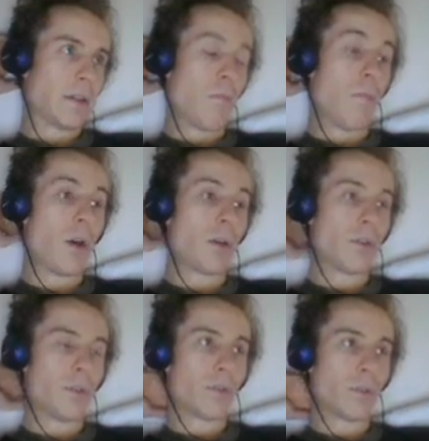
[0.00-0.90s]
a
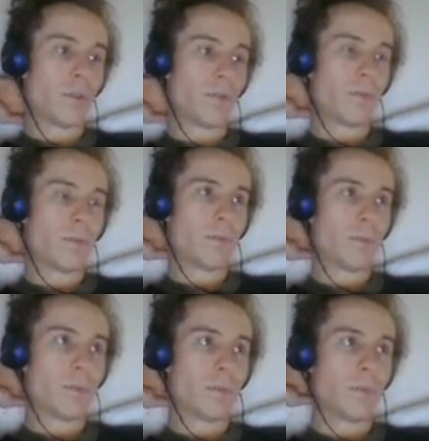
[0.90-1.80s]
modern sort of
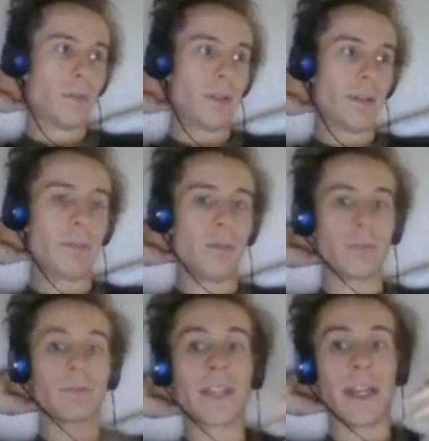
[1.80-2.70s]

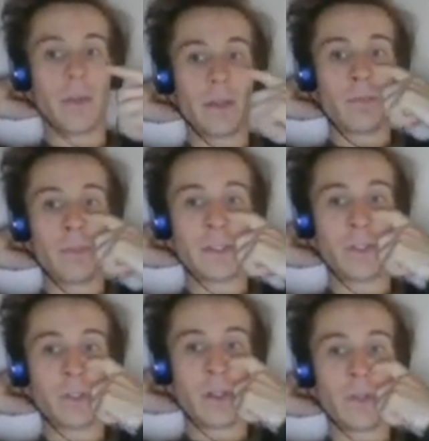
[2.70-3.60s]
libertarian
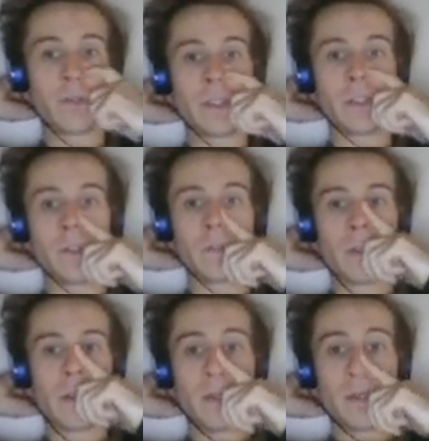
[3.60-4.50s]
position on those issues.
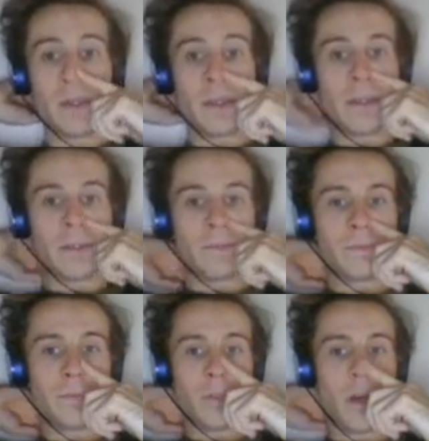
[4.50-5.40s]

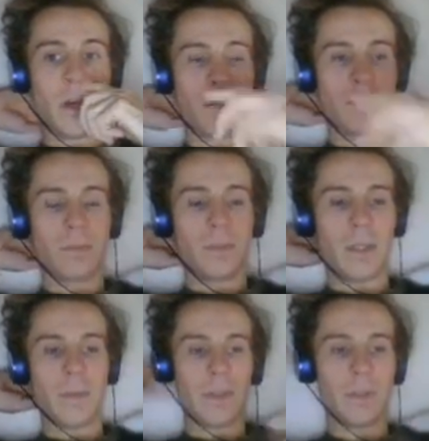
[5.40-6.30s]
But not.
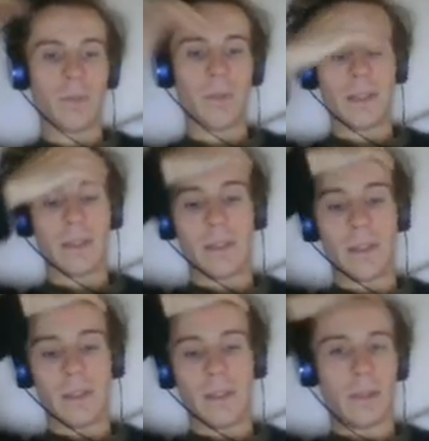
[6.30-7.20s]
I mean, so
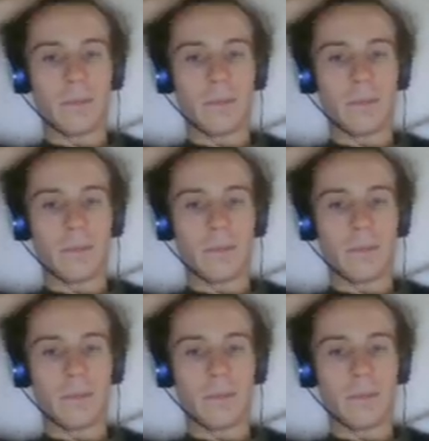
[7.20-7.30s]
basically,